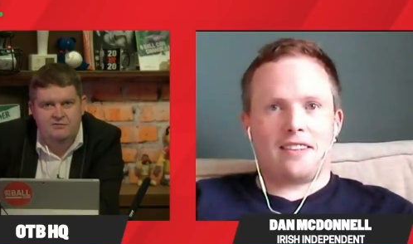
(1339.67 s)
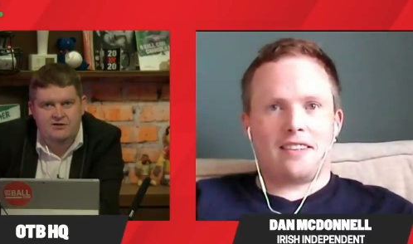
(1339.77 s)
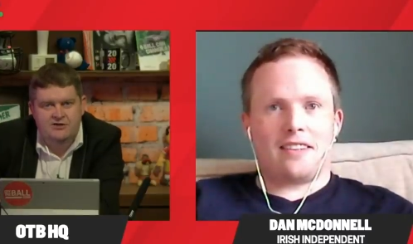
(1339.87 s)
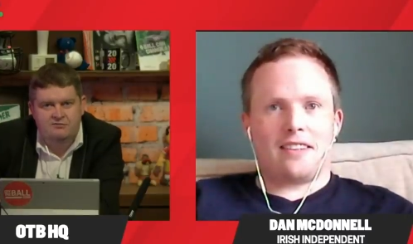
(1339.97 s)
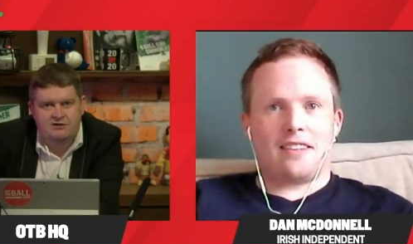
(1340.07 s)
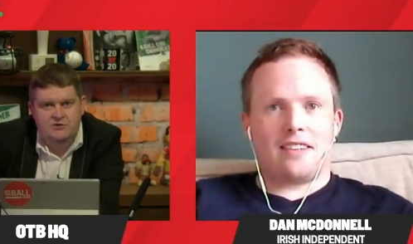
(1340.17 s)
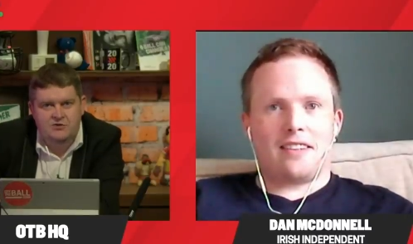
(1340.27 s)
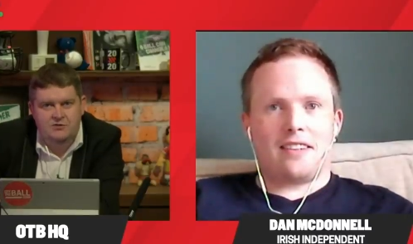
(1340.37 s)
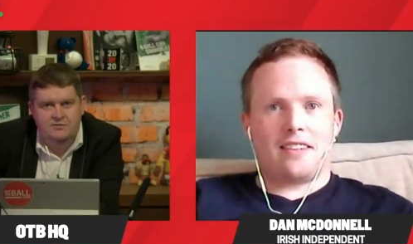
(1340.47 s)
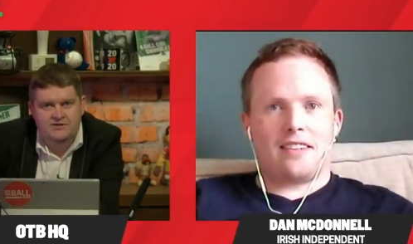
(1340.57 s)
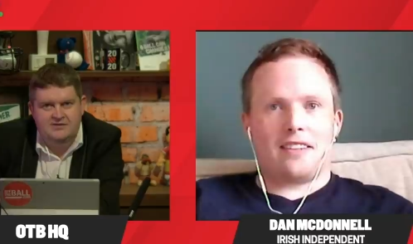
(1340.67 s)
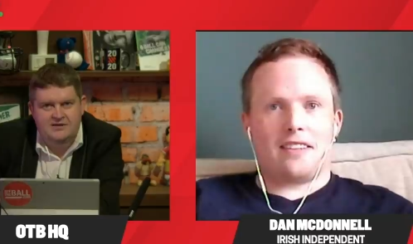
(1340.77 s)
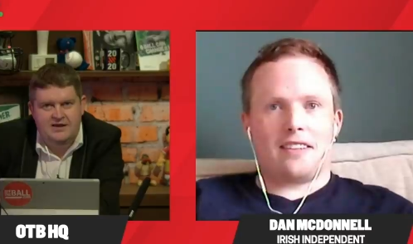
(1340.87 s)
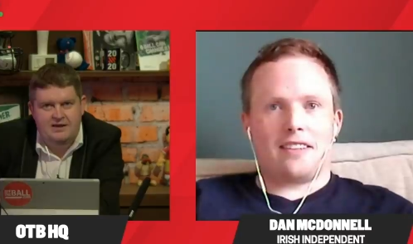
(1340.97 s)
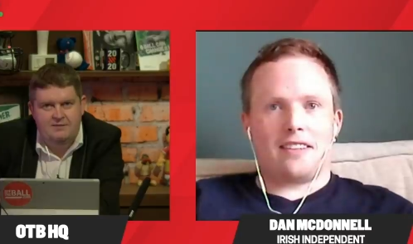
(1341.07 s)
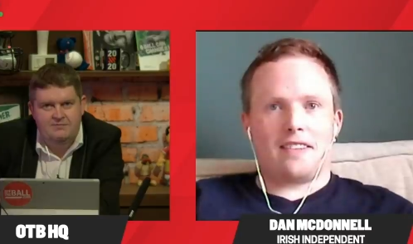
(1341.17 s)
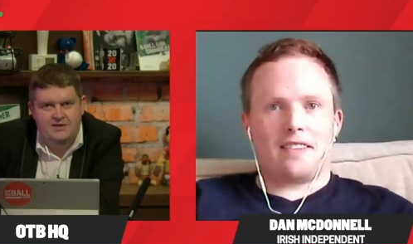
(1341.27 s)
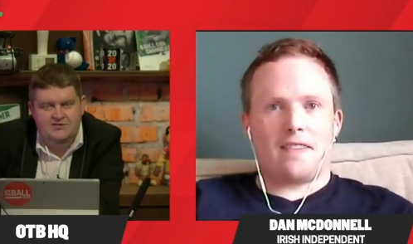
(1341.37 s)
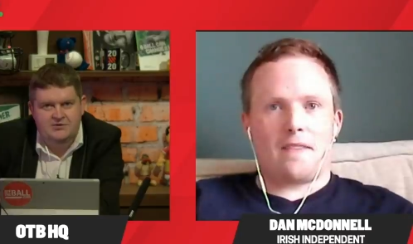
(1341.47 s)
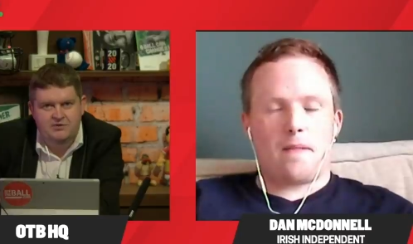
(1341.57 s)
Speaker 1: you reach three tournaments, um,
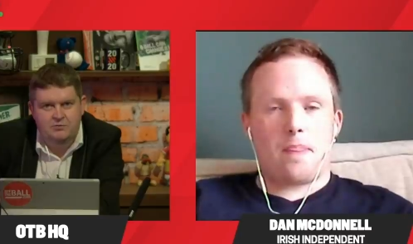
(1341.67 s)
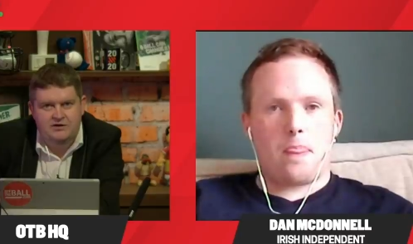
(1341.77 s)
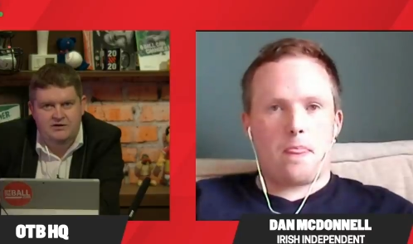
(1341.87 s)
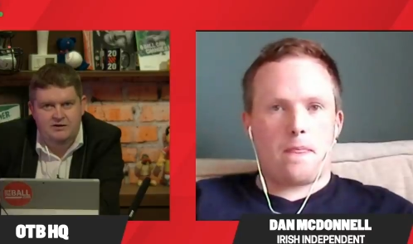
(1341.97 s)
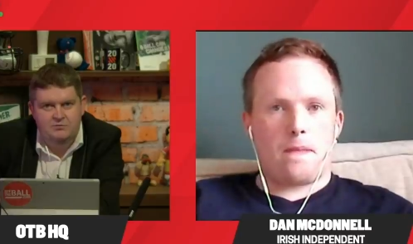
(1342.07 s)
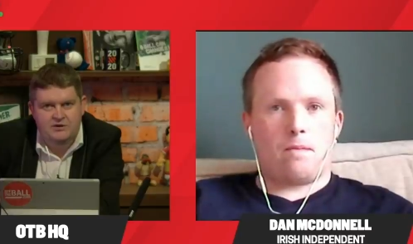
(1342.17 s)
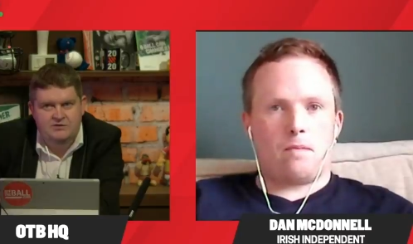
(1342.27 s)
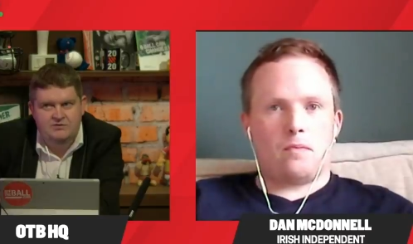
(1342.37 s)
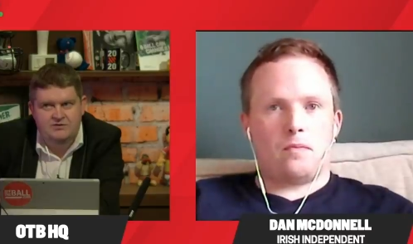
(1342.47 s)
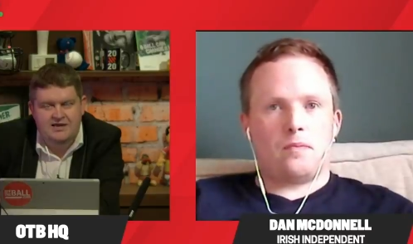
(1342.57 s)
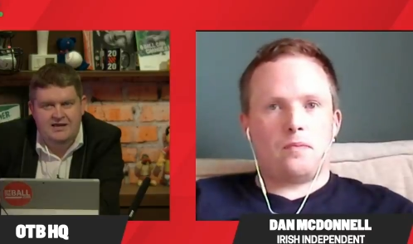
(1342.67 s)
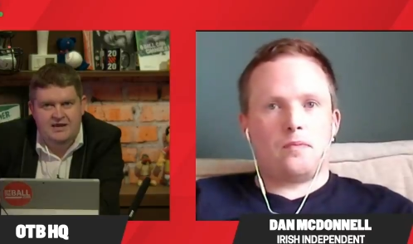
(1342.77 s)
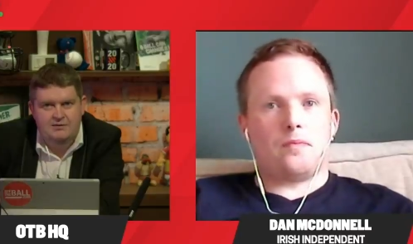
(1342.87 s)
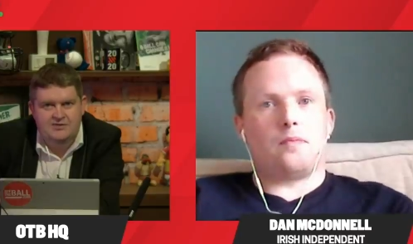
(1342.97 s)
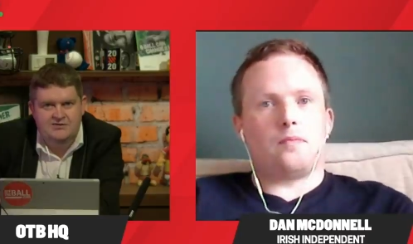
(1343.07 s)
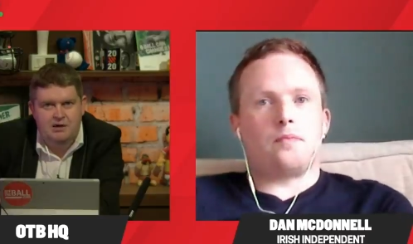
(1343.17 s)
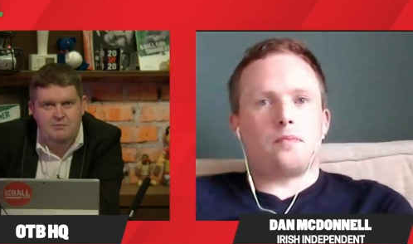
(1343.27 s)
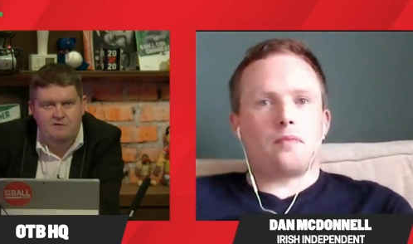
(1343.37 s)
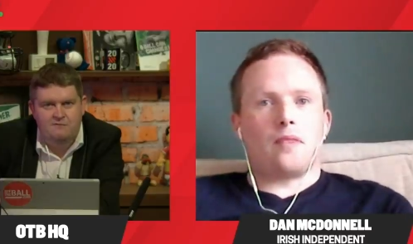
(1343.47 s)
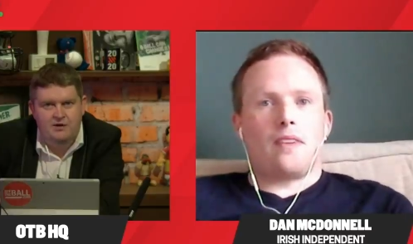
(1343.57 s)
that's something we'd like we'd take anybody's
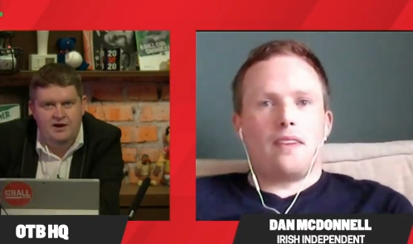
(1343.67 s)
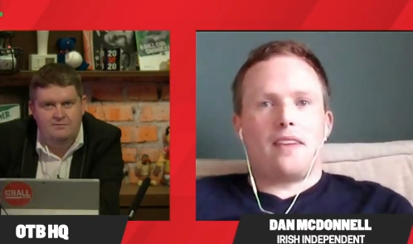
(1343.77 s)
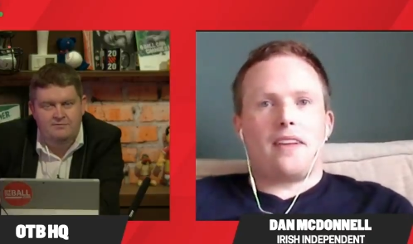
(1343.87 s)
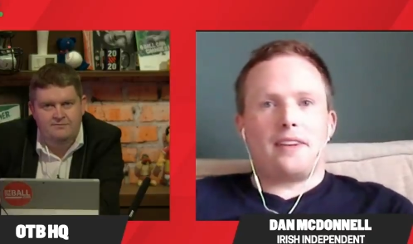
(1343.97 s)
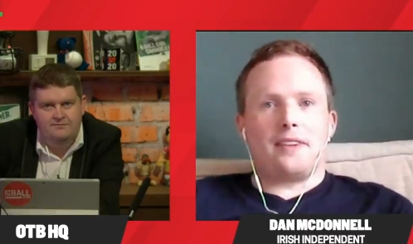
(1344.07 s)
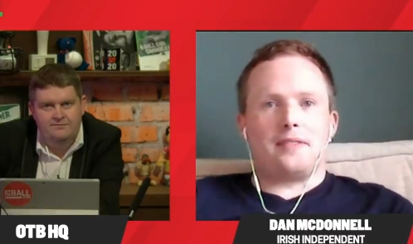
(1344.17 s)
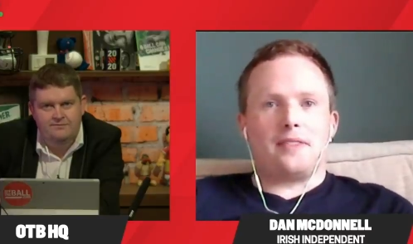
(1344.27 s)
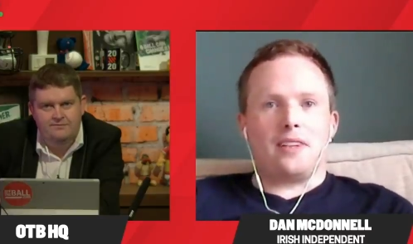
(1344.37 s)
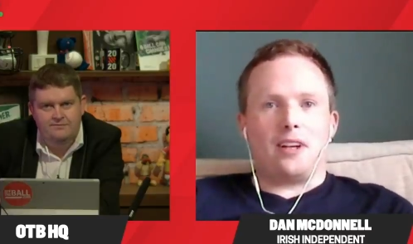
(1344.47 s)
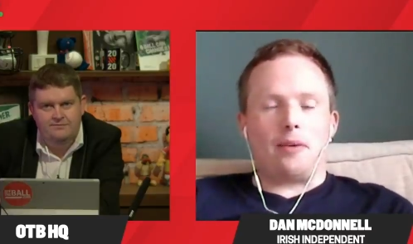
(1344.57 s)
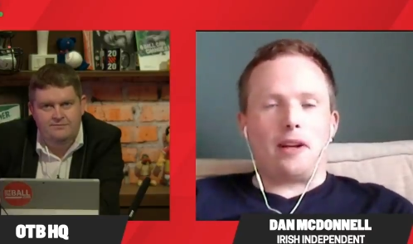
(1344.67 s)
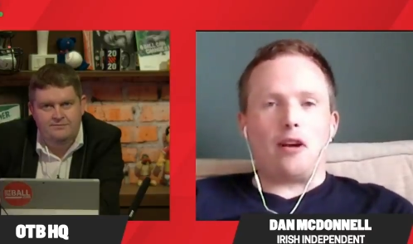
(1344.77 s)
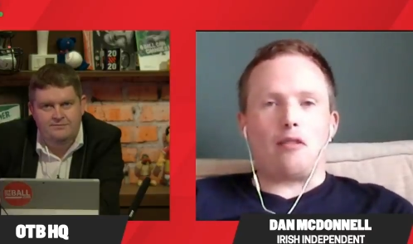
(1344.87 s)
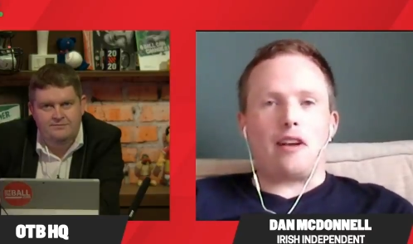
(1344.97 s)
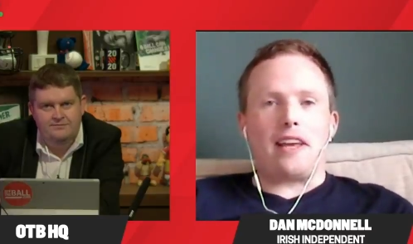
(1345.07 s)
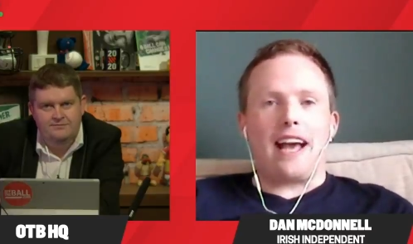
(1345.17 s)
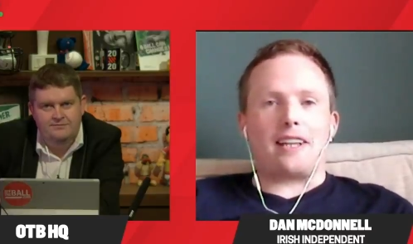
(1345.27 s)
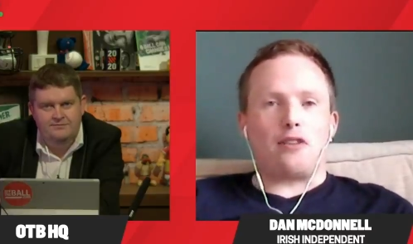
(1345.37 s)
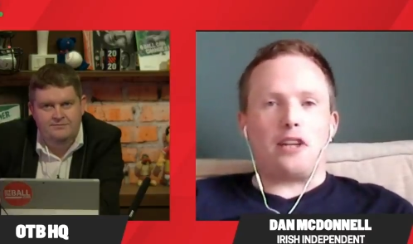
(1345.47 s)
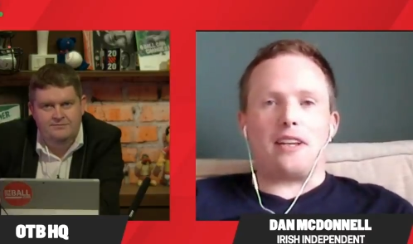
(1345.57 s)
arm off for now.
Speaker 2: Oh, we'd love it. Yeah,
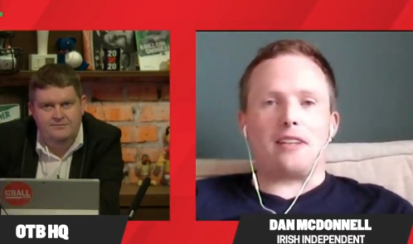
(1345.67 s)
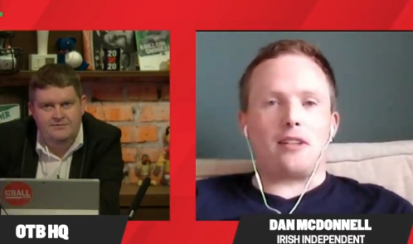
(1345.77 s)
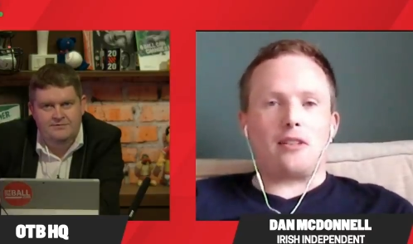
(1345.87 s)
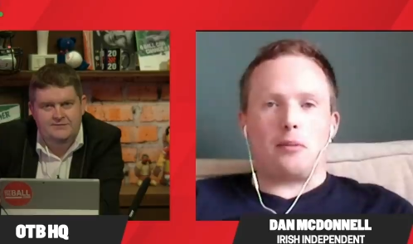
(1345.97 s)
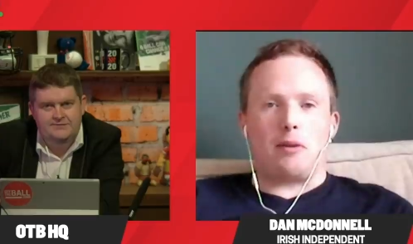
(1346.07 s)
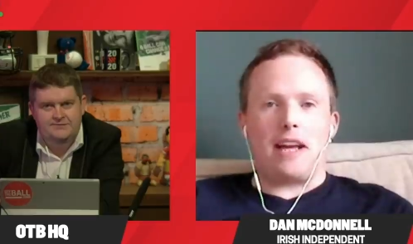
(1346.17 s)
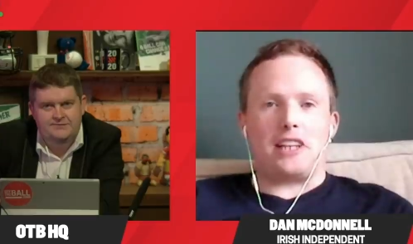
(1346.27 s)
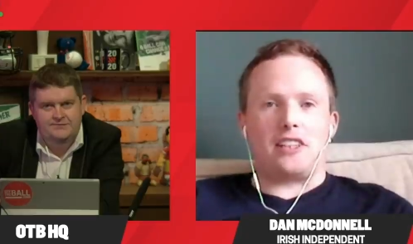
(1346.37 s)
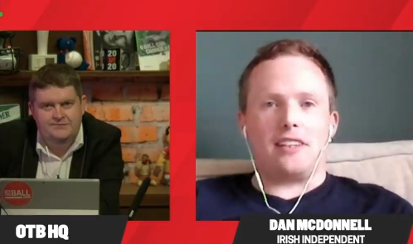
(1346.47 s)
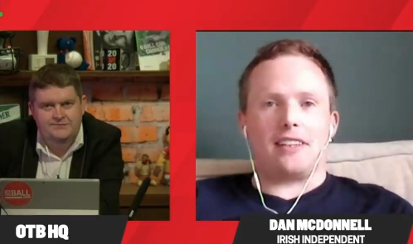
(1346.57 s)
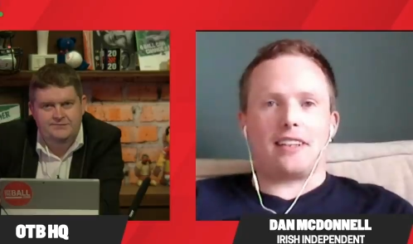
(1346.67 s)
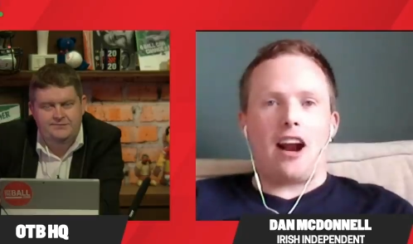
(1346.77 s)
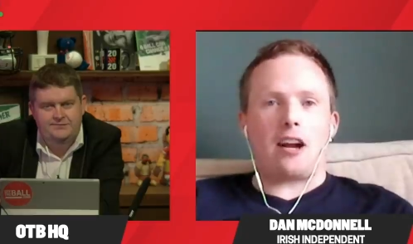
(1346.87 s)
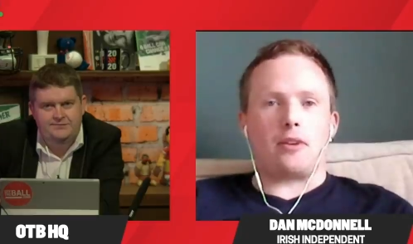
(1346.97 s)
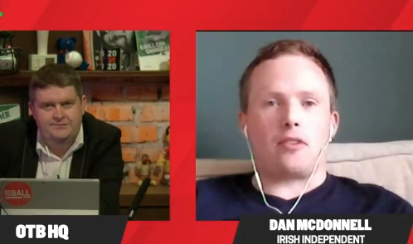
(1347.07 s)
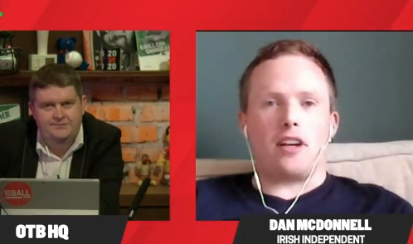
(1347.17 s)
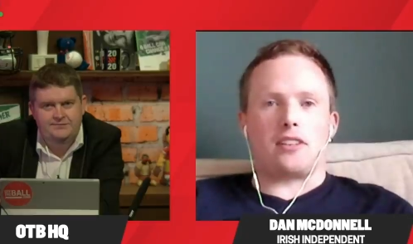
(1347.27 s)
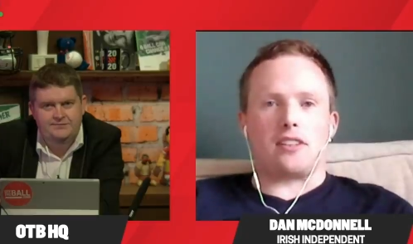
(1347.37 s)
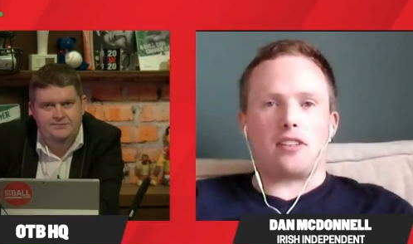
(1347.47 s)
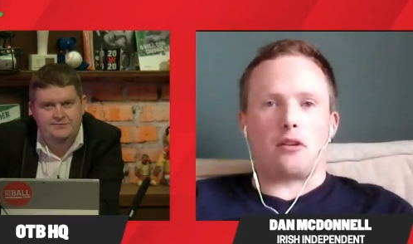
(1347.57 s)
it's funny. Someone mentioned
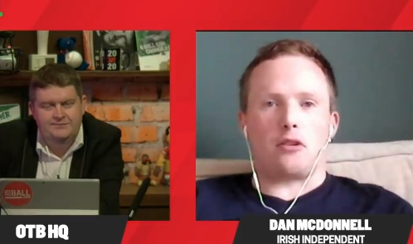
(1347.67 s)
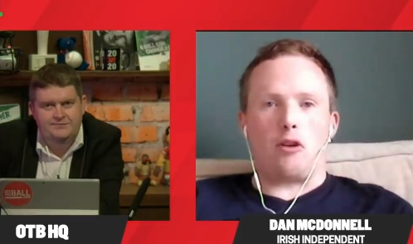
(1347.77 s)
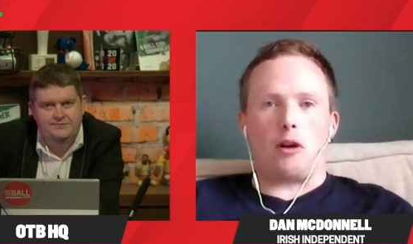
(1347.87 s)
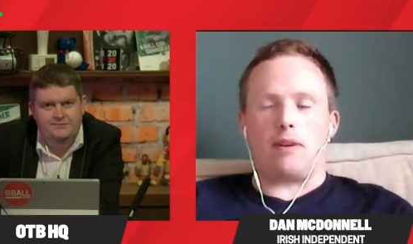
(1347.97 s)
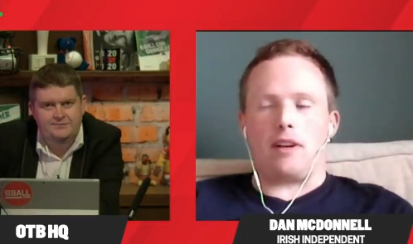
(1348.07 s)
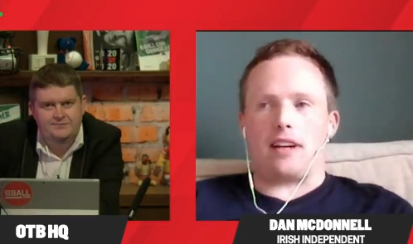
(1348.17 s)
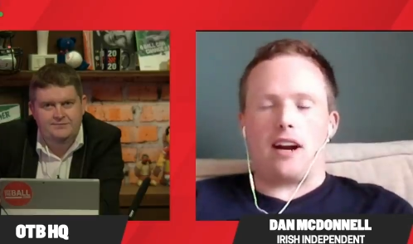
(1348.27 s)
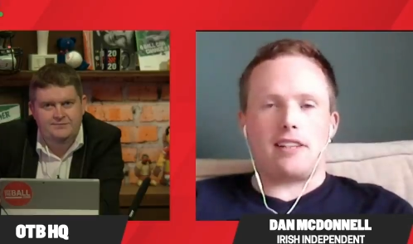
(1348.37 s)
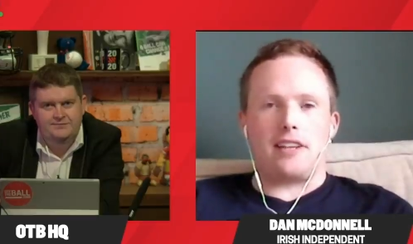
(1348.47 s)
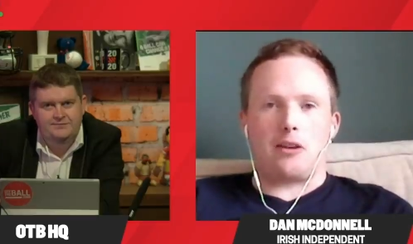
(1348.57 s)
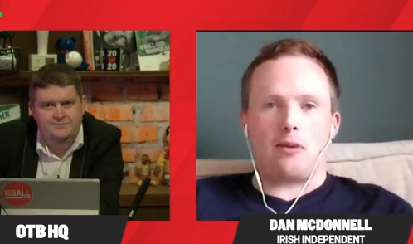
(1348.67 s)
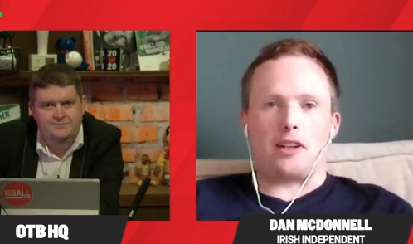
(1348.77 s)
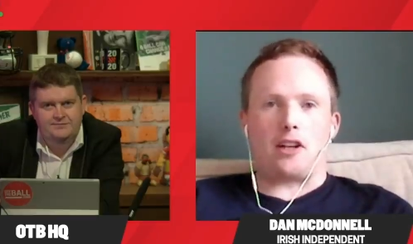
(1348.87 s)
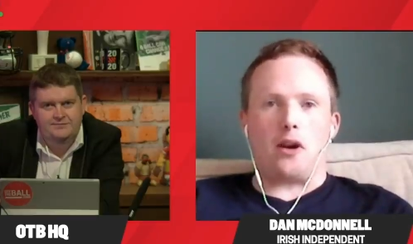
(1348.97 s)
Carrickmacross because I grew up like an Ardee quite